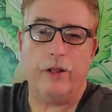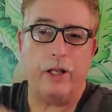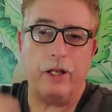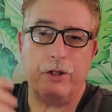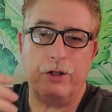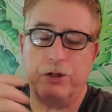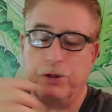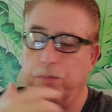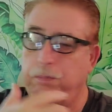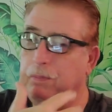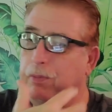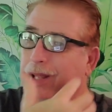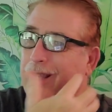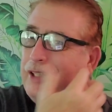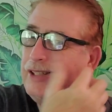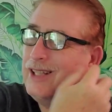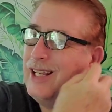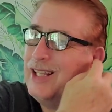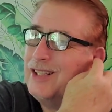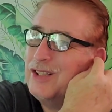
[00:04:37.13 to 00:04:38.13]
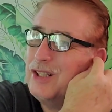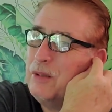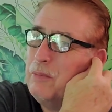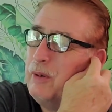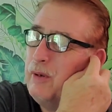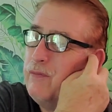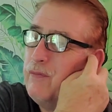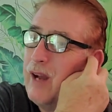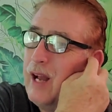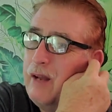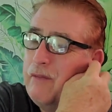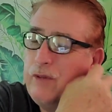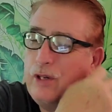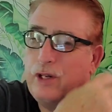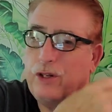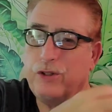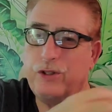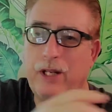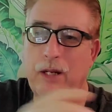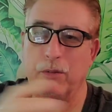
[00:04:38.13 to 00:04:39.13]
they say it's going to be 5
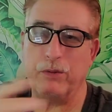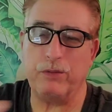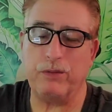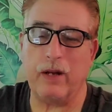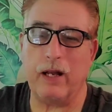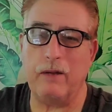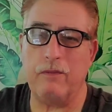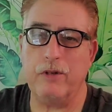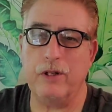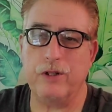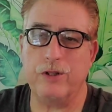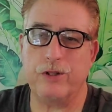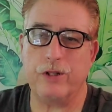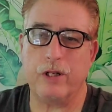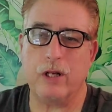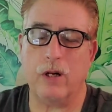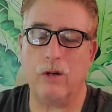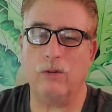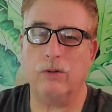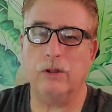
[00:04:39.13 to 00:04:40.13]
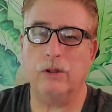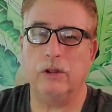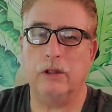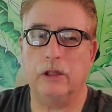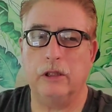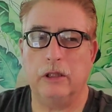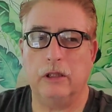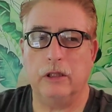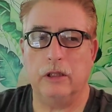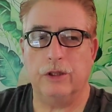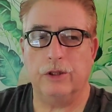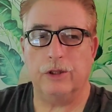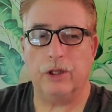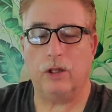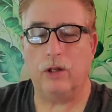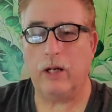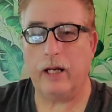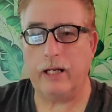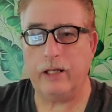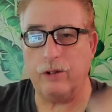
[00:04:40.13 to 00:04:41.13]
years, and that was 5 years ago.
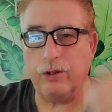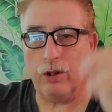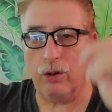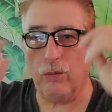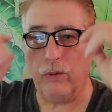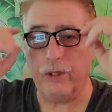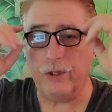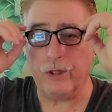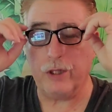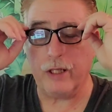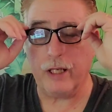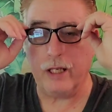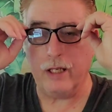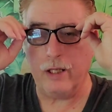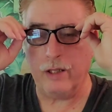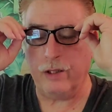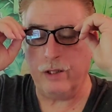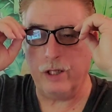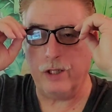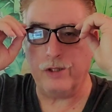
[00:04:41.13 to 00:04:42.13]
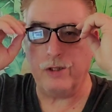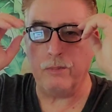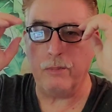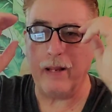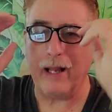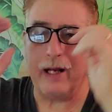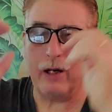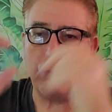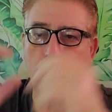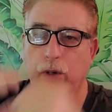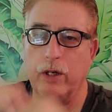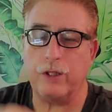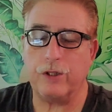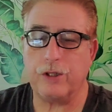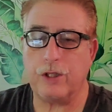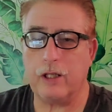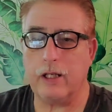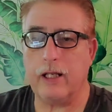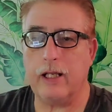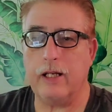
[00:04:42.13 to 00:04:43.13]
So I don't know when it's going to get, doesn't matter when
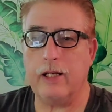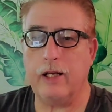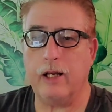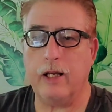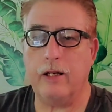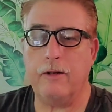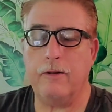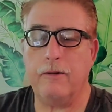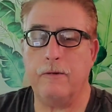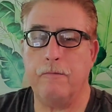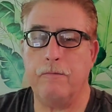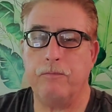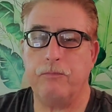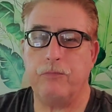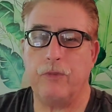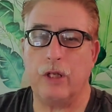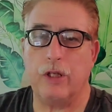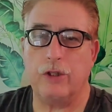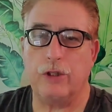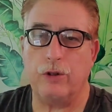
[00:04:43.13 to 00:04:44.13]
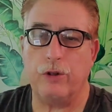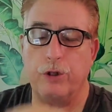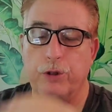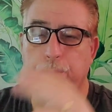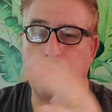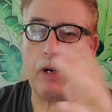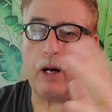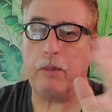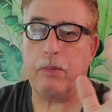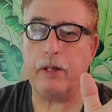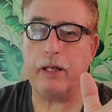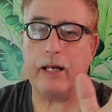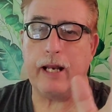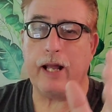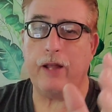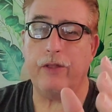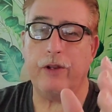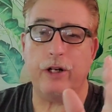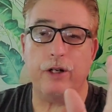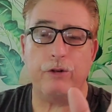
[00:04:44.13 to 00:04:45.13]
it's going to get done. So there's property
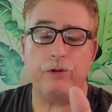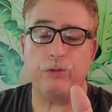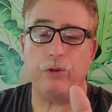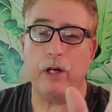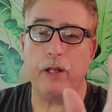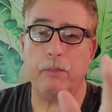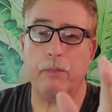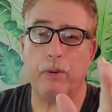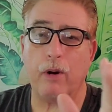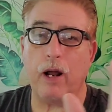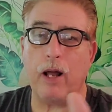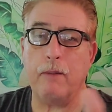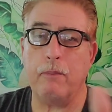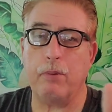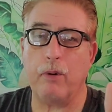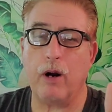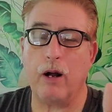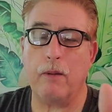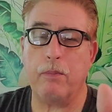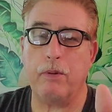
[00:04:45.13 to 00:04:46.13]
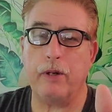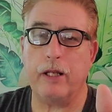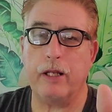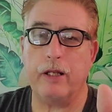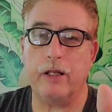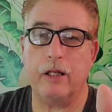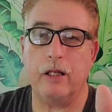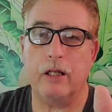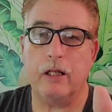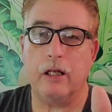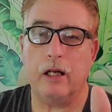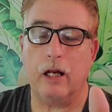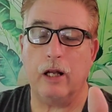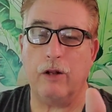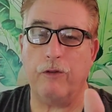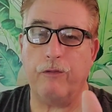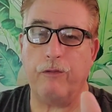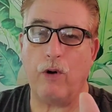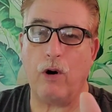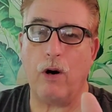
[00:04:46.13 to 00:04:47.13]
down there, it's really prime property.
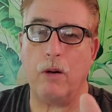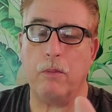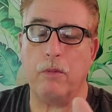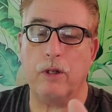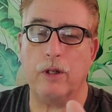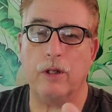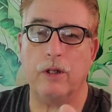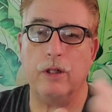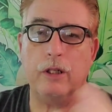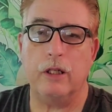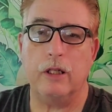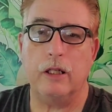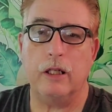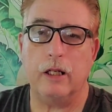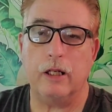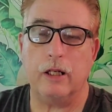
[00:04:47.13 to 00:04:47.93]
A farmer